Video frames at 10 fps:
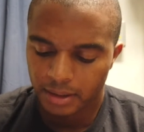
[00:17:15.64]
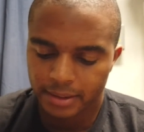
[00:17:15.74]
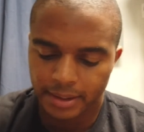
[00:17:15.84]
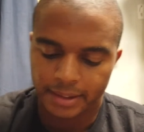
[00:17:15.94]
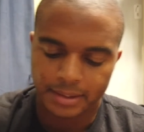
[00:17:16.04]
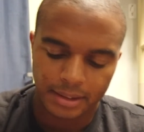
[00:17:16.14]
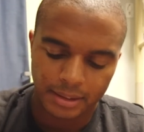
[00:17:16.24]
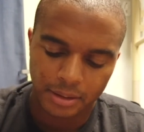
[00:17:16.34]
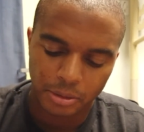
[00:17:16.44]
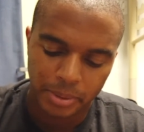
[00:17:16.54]
So that's a
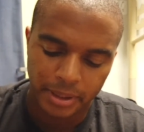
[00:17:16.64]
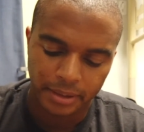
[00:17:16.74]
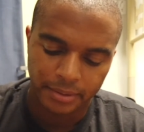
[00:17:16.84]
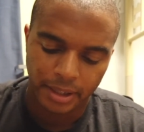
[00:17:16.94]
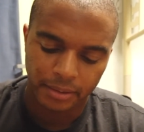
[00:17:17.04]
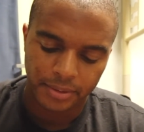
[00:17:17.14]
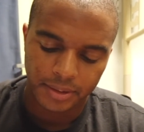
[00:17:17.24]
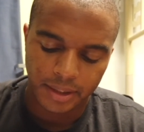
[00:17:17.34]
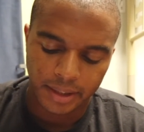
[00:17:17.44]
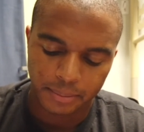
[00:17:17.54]
little bit different, I
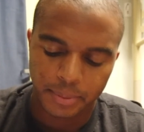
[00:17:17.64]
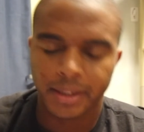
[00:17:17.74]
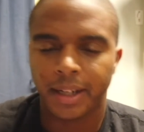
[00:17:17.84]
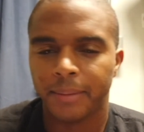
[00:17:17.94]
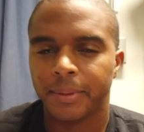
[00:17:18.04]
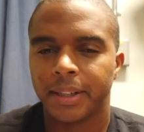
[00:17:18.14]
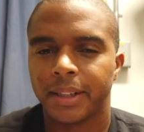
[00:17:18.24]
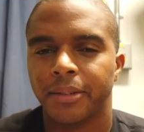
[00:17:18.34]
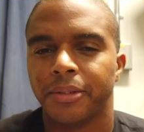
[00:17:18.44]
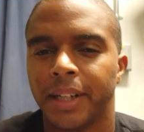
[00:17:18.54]
feel like. But I'm gonna
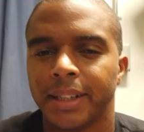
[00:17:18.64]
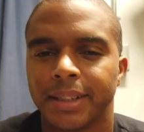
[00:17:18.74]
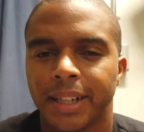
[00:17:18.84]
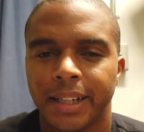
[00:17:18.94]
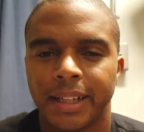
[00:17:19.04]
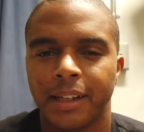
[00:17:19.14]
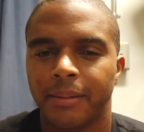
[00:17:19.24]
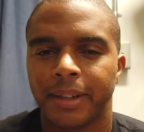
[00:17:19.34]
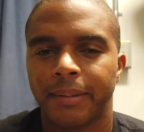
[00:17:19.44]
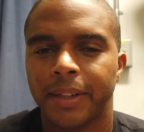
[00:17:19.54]
get a Frankenstein
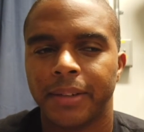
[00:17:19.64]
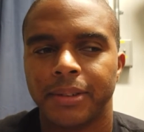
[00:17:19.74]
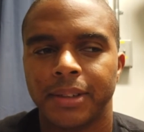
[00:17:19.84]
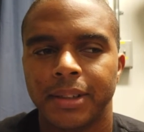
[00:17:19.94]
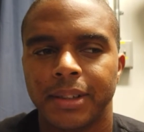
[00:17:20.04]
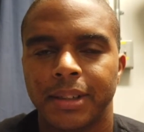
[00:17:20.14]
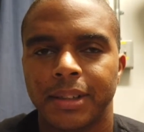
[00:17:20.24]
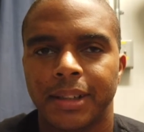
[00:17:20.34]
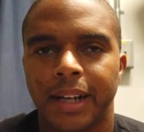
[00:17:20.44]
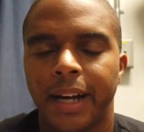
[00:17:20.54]
cam because
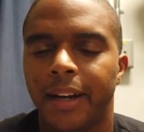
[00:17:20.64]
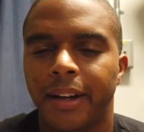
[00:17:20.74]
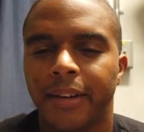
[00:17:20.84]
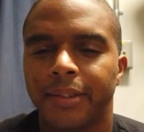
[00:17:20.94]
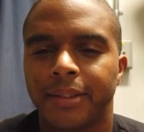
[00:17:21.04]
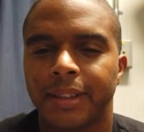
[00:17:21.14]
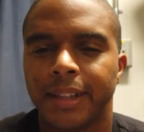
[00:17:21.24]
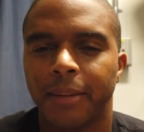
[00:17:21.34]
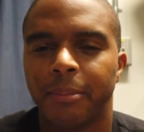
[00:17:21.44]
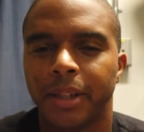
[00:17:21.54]
I haven't seen
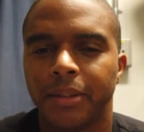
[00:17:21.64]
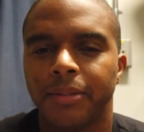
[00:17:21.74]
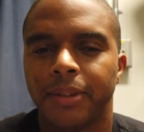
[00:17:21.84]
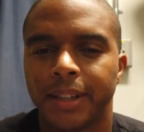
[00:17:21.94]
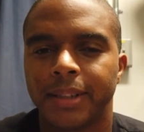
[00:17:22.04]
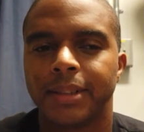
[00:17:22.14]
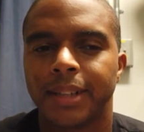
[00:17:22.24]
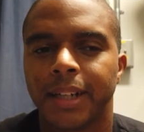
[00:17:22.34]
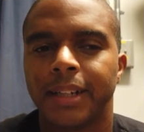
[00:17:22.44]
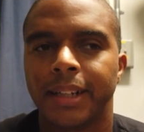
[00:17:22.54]
that many
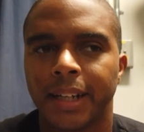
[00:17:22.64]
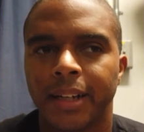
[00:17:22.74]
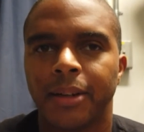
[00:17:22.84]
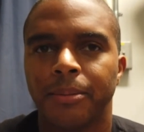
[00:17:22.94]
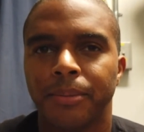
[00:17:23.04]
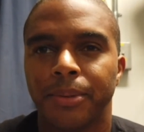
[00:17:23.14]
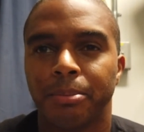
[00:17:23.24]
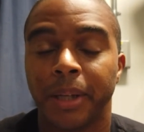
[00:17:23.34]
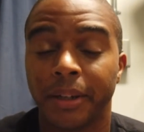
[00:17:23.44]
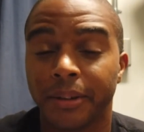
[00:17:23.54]
Frankenstein cams,
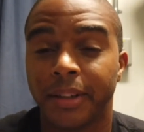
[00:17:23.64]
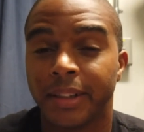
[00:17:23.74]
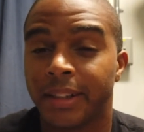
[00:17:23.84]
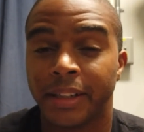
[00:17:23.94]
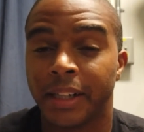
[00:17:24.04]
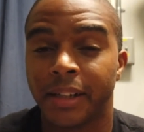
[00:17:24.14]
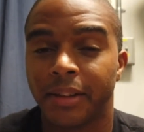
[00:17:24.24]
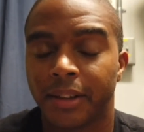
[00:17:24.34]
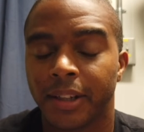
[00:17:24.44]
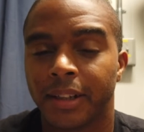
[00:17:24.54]
period, in
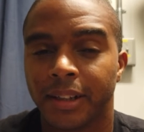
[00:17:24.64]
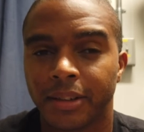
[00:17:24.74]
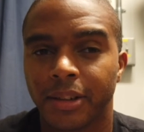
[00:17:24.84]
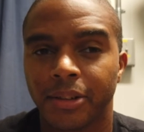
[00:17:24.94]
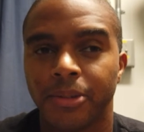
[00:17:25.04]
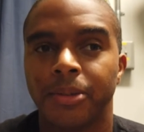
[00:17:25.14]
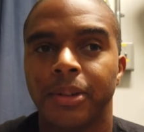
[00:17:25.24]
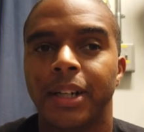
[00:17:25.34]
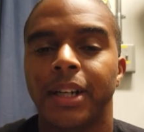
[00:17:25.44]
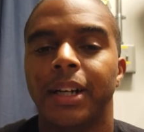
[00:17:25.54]
anything, let
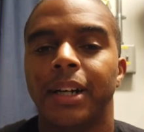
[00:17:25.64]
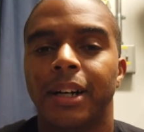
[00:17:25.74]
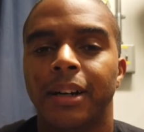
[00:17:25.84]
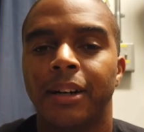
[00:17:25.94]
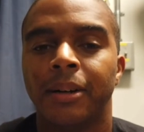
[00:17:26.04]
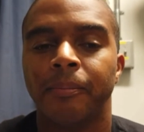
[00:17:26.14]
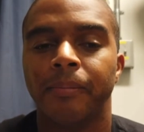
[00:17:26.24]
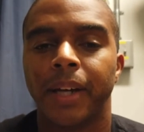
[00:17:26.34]
alone a